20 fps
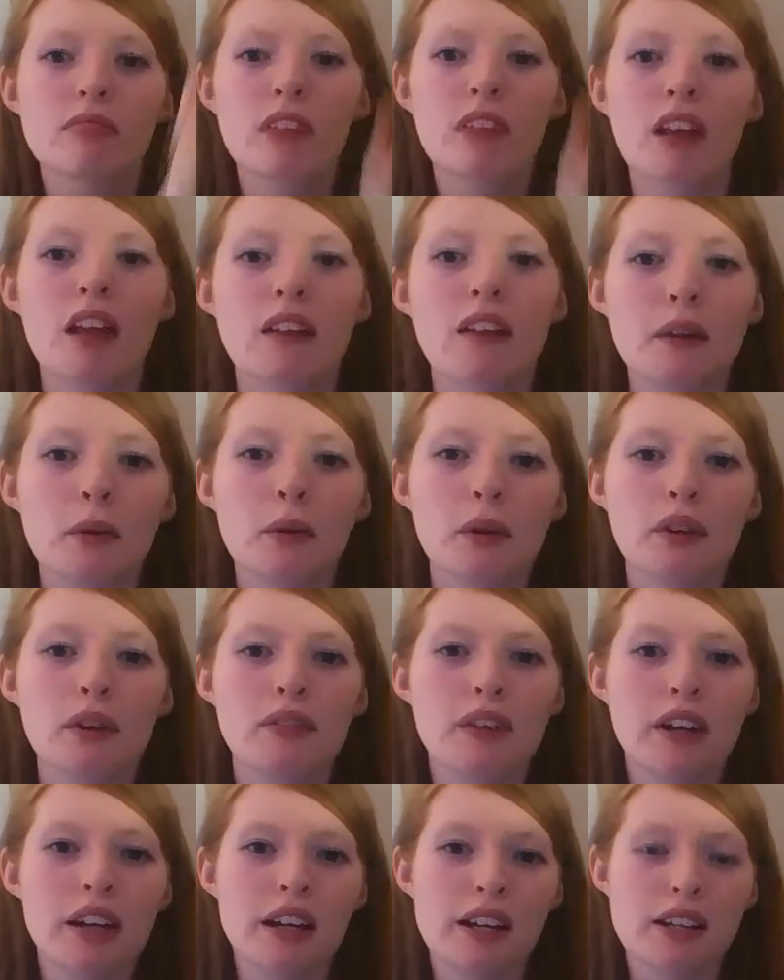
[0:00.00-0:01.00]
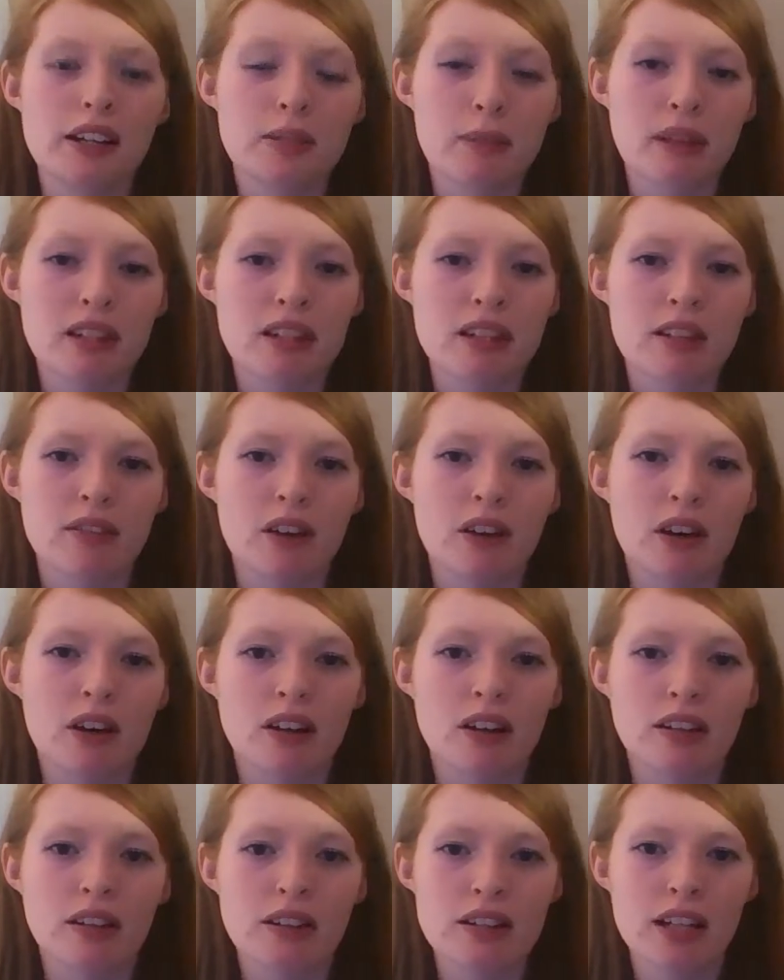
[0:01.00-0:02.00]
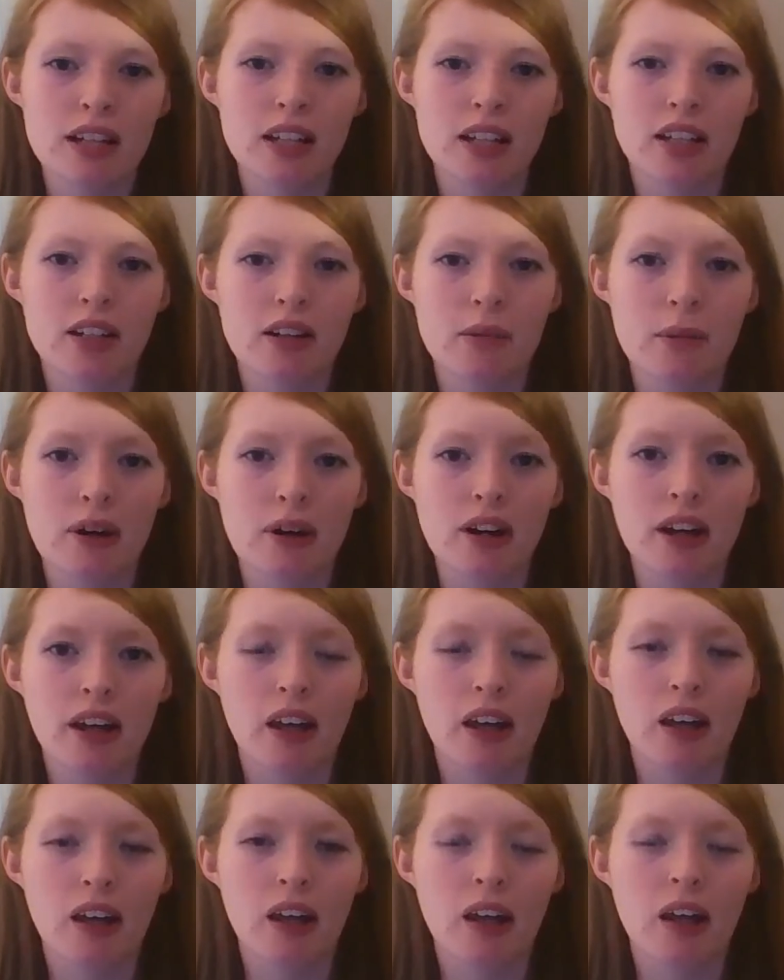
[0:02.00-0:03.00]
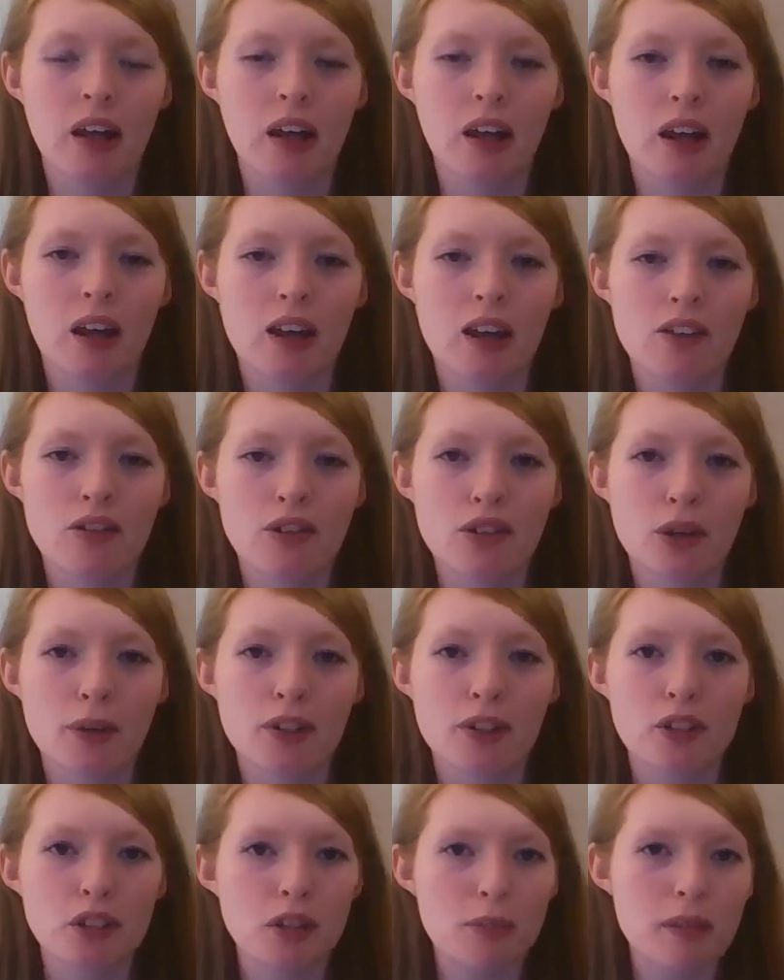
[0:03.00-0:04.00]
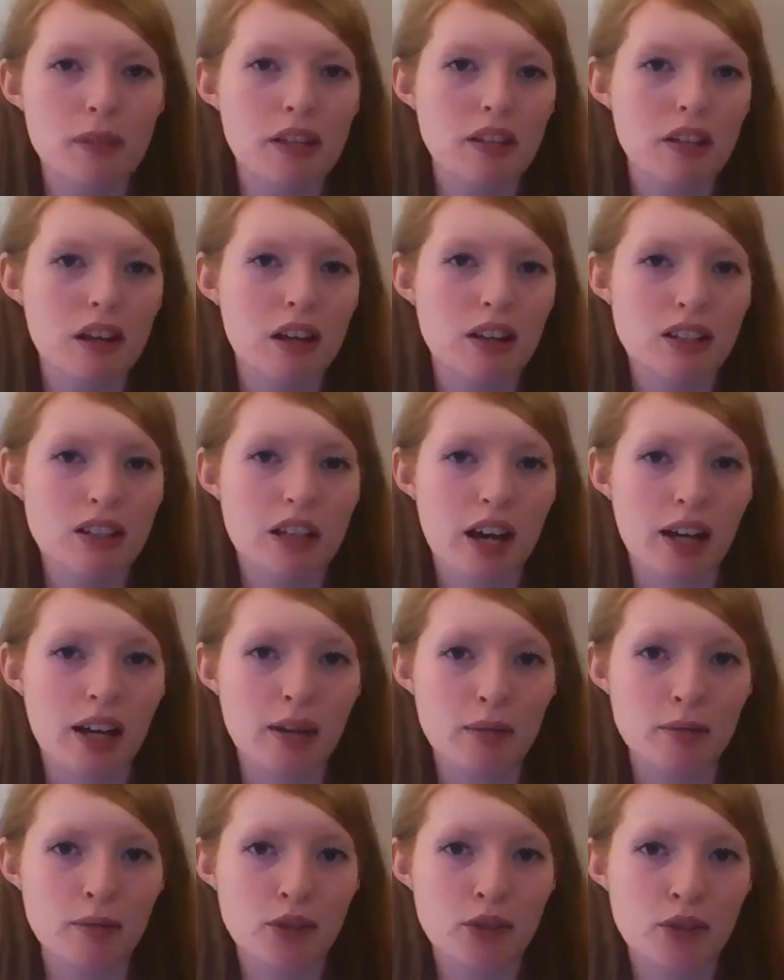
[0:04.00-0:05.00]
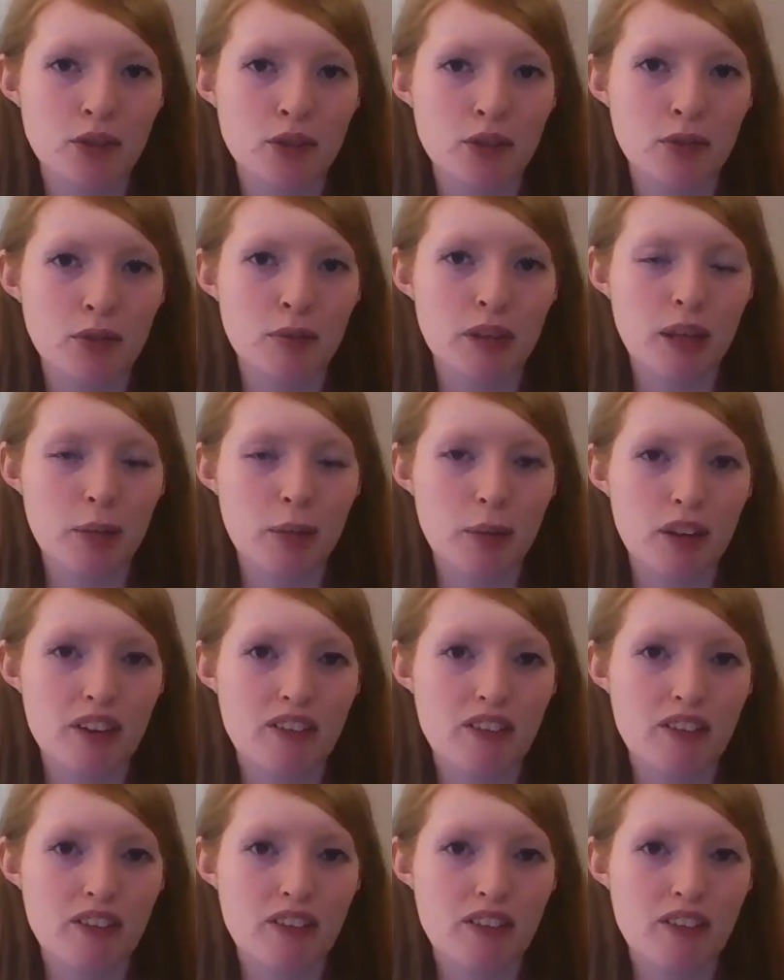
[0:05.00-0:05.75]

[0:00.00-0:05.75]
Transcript: And they were very expensive on the secondary market. So it took me a long time to be able to